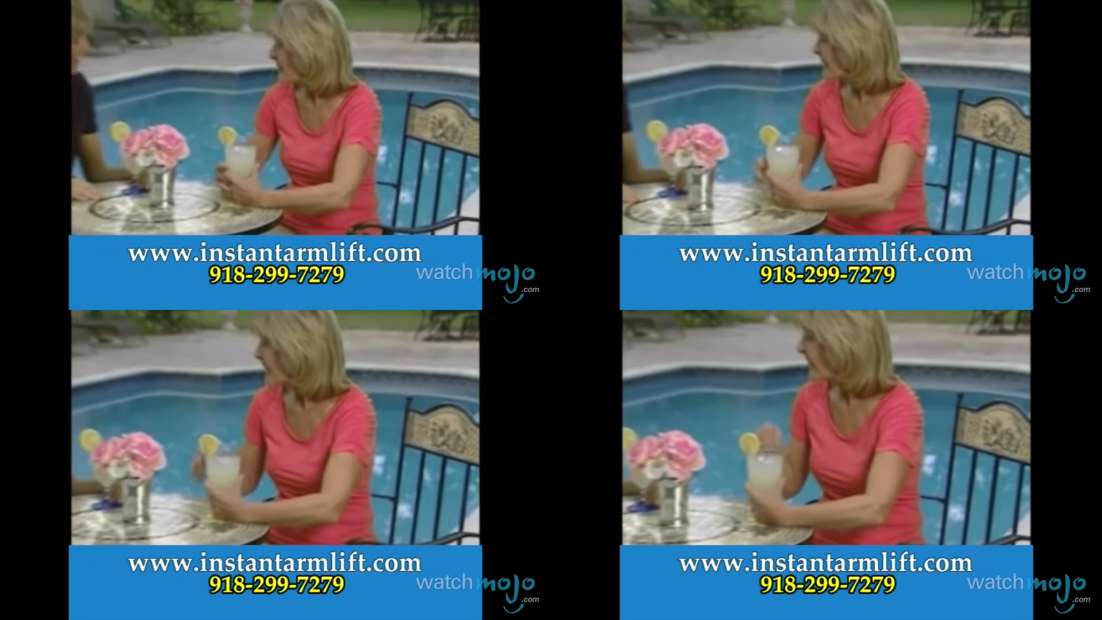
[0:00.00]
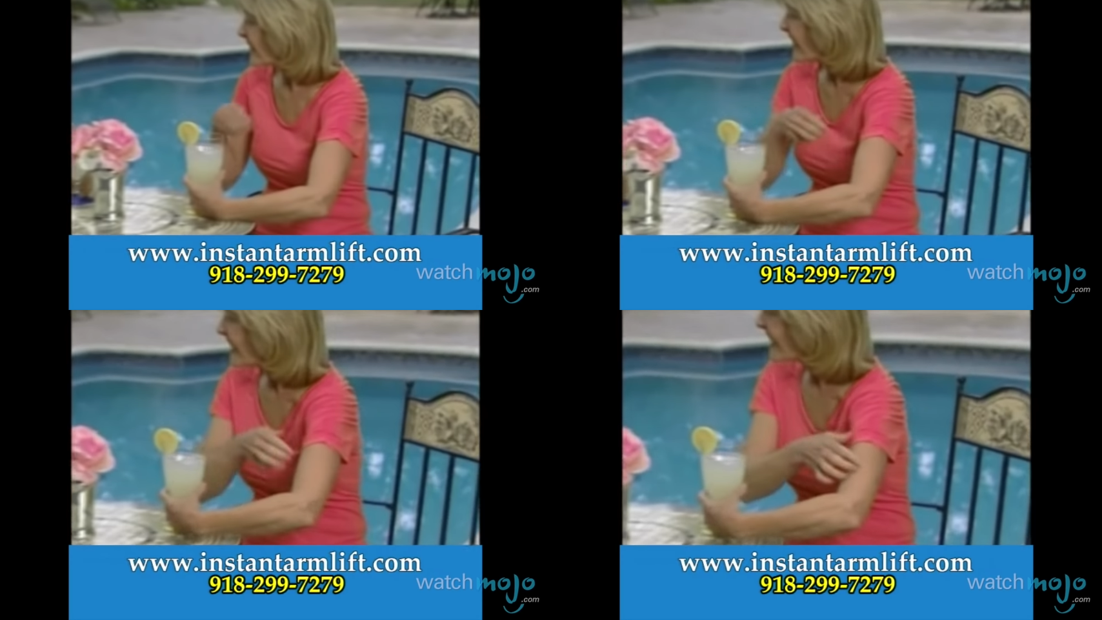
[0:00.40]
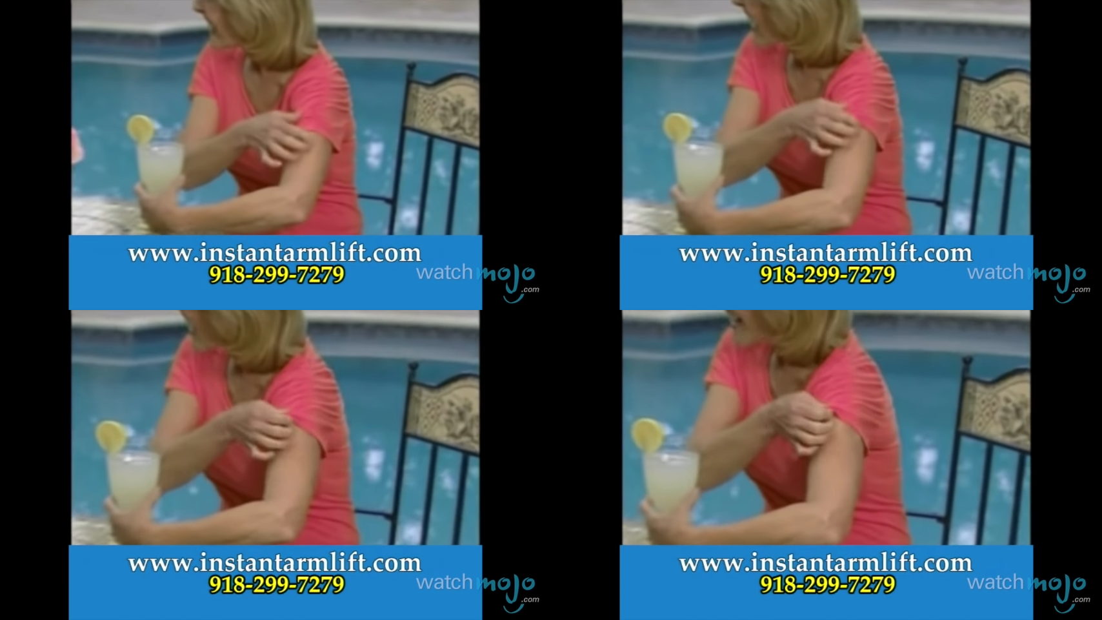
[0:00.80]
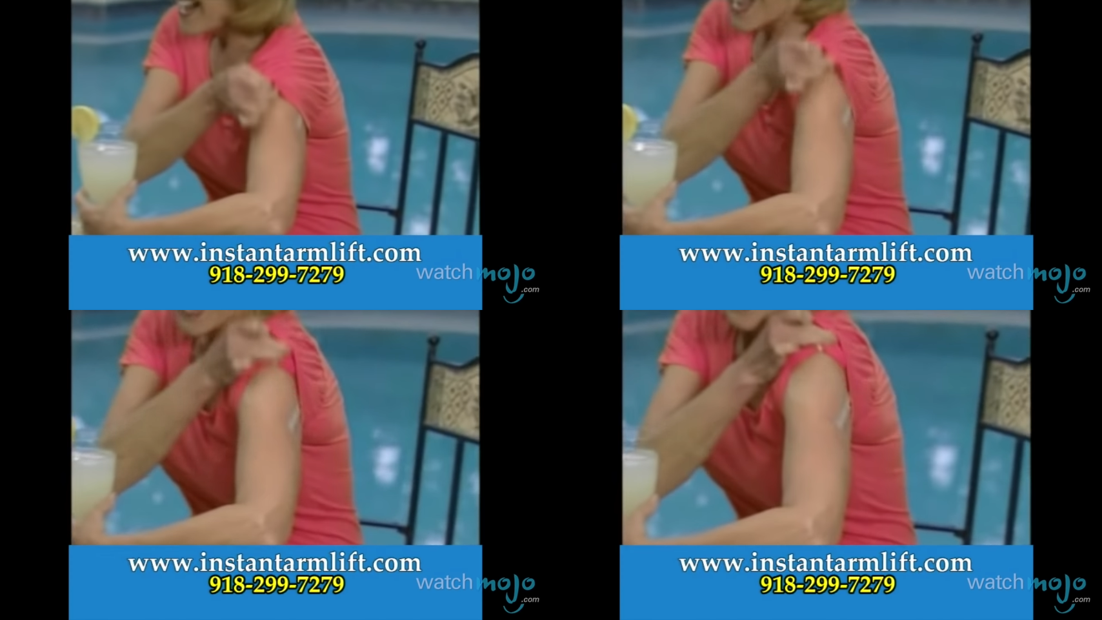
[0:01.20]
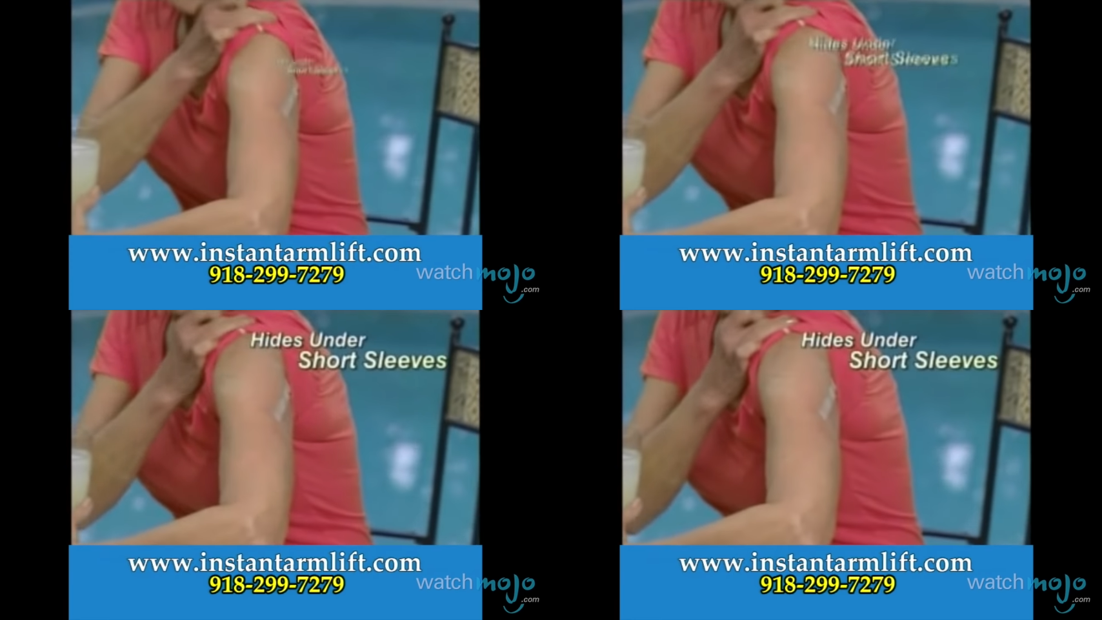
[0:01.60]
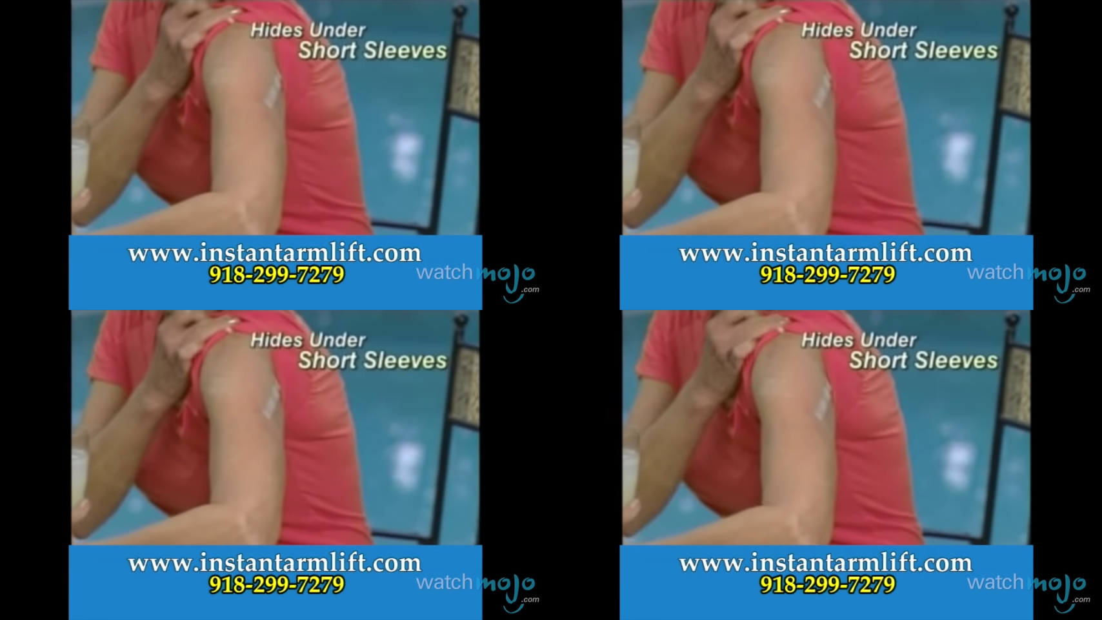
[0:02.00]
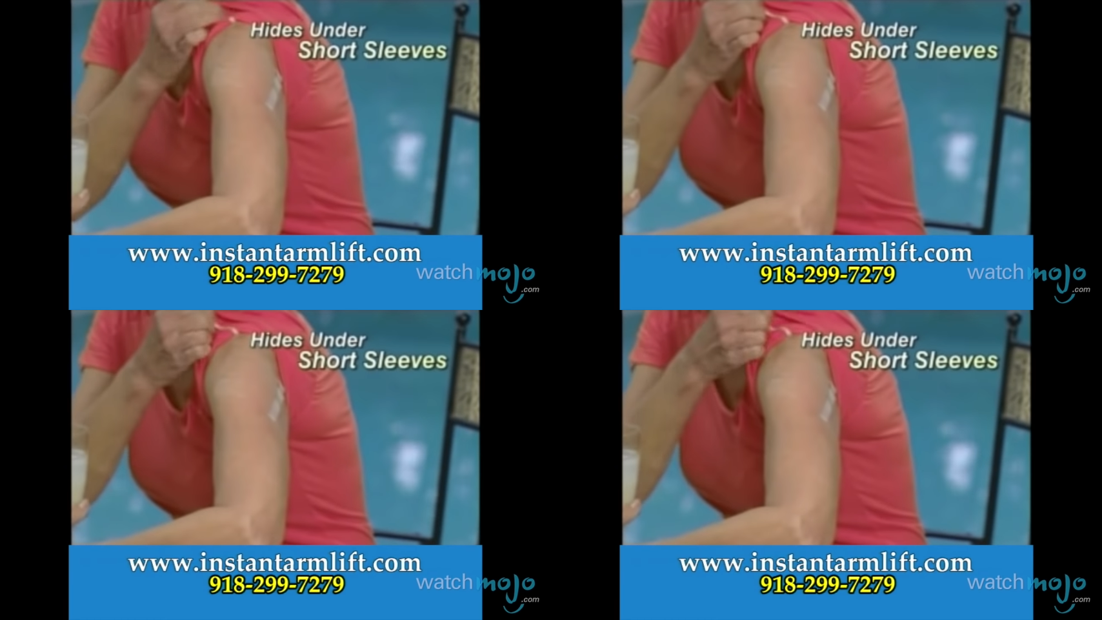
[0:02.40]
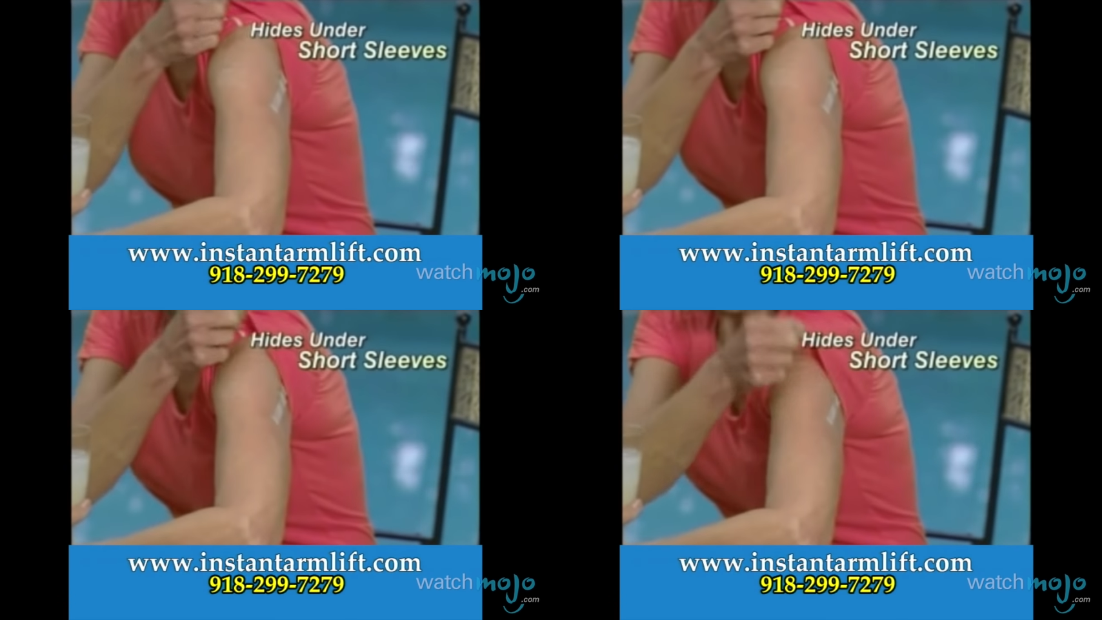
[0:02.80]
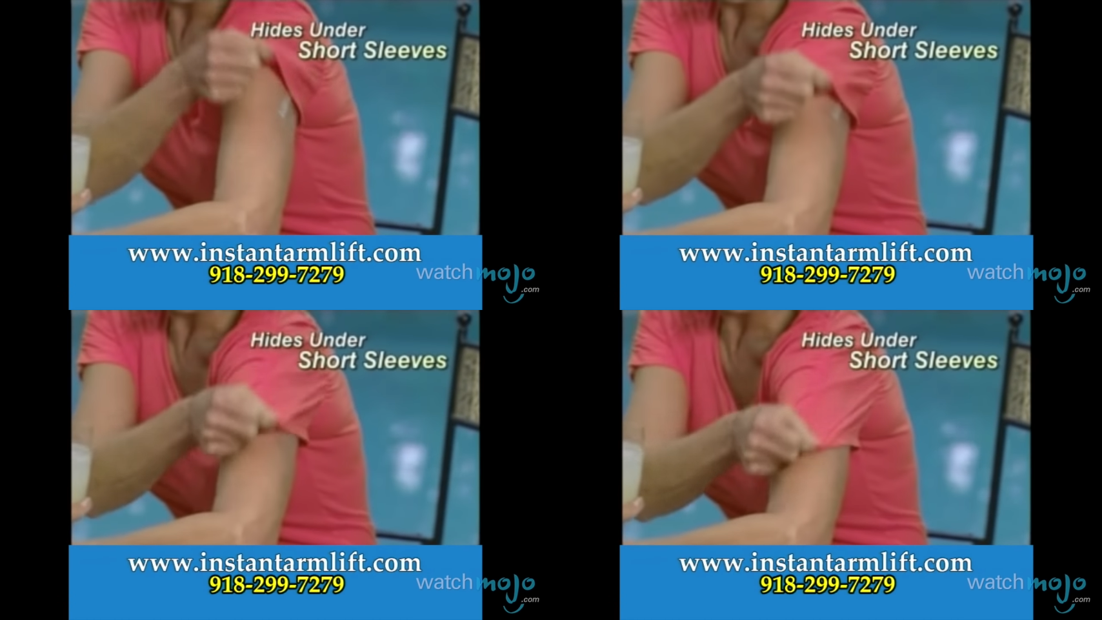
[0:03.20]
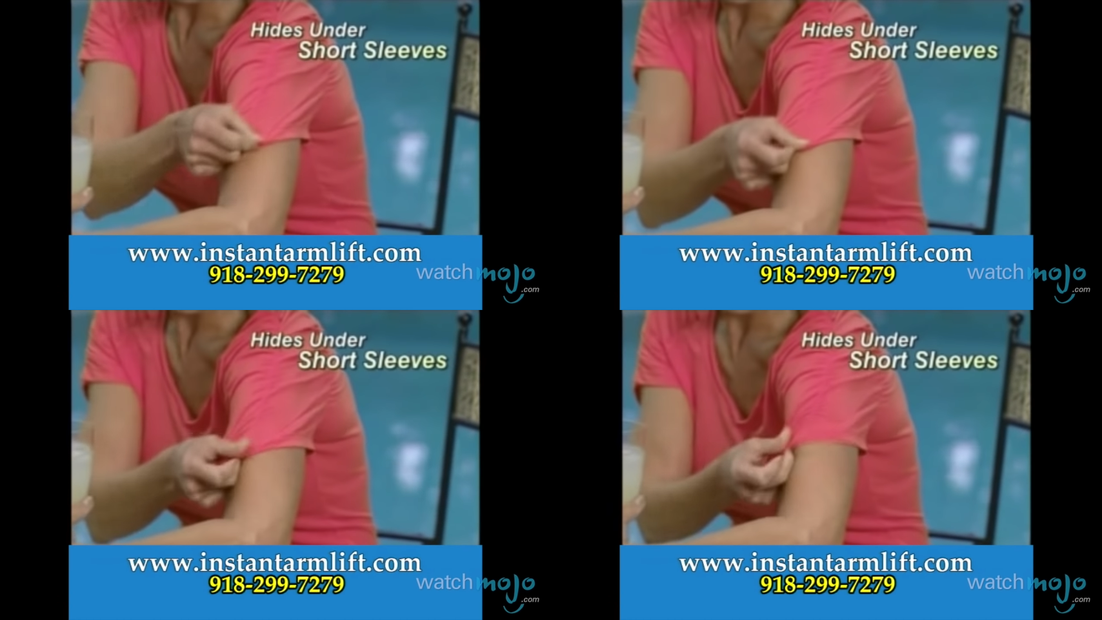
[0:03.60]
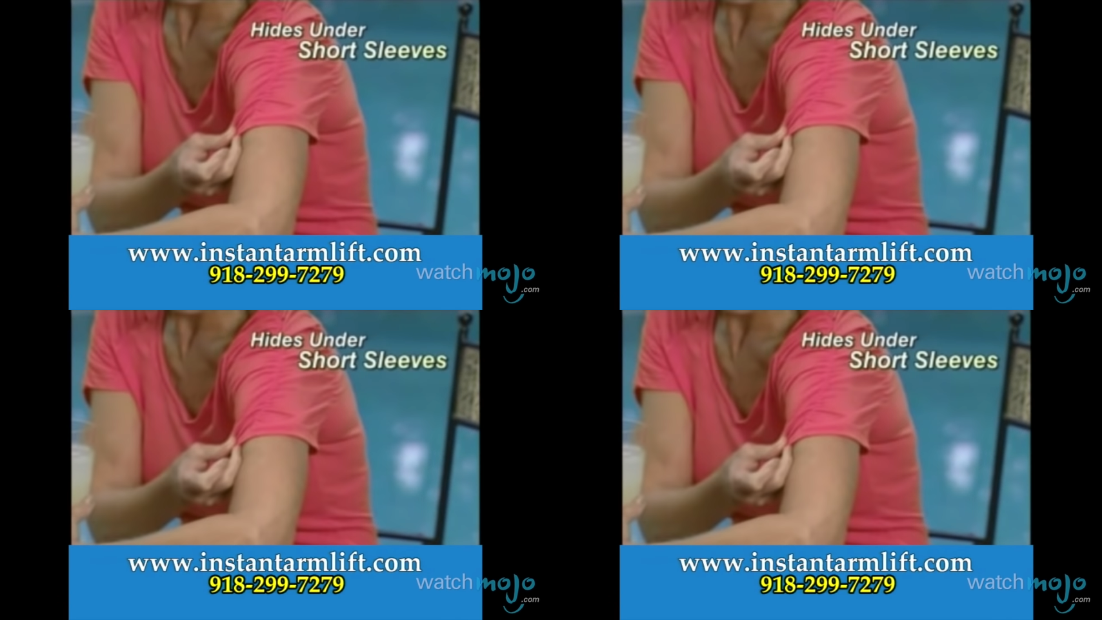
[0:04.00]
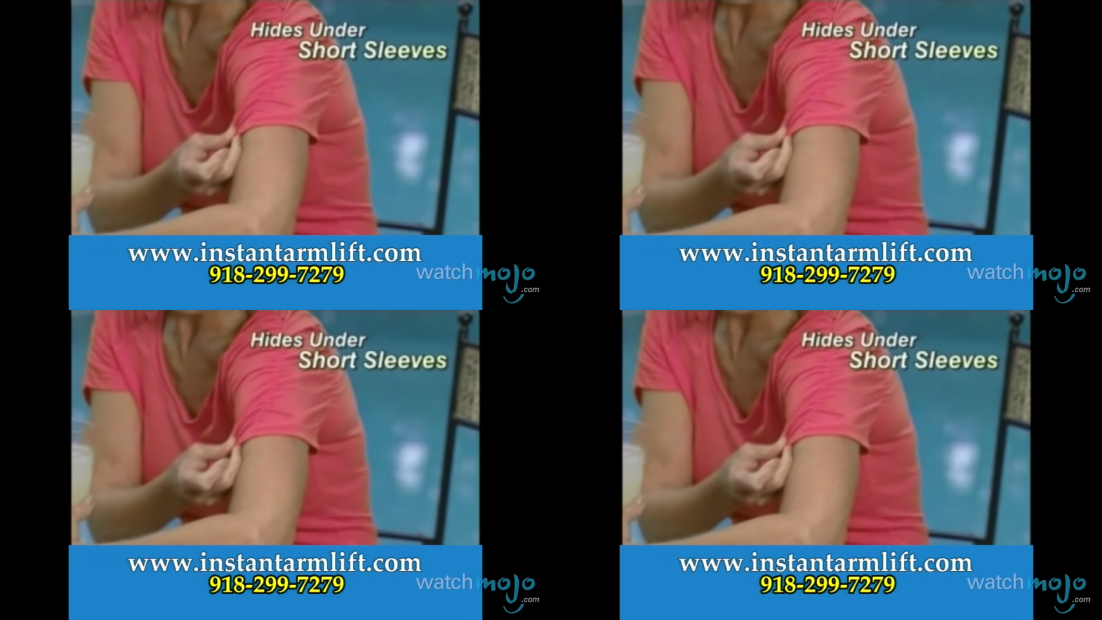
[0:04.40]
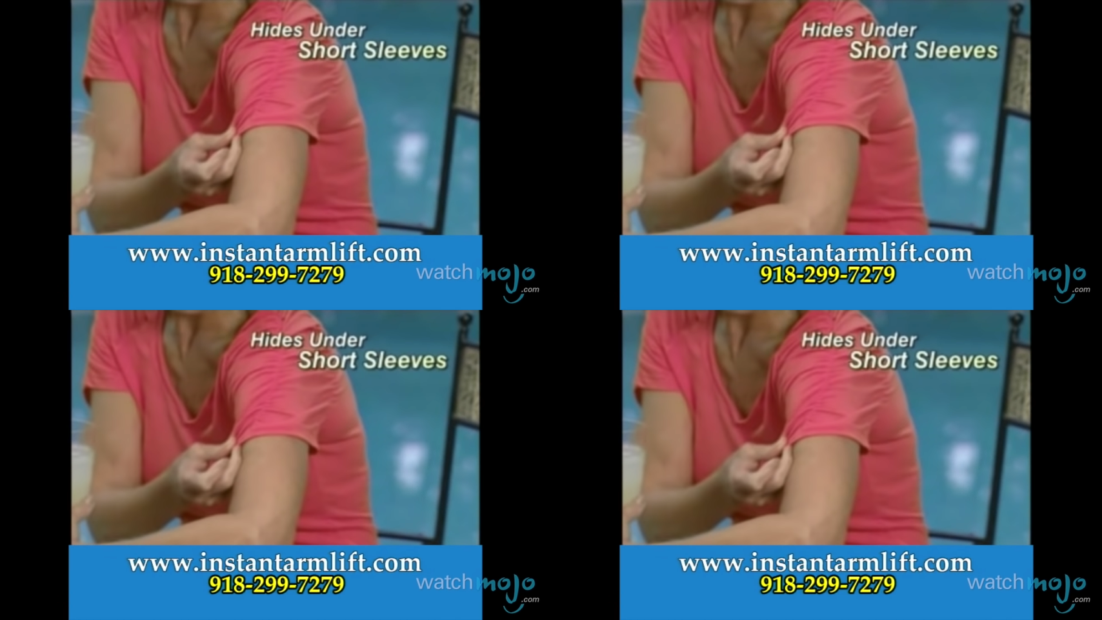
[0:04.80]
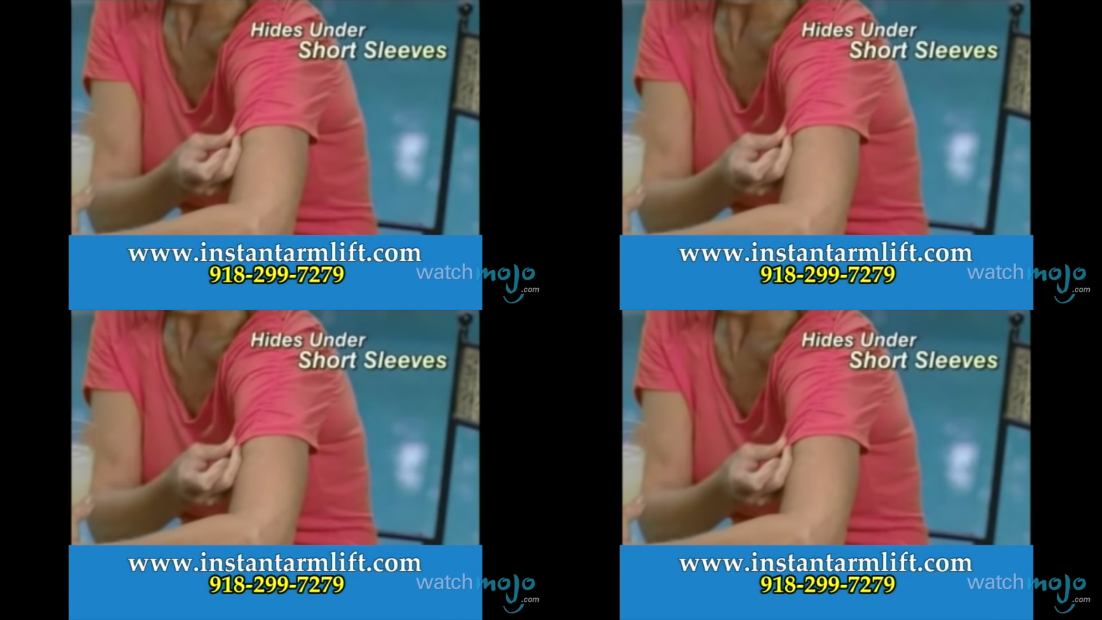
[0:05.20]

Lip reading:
(no speaker visible)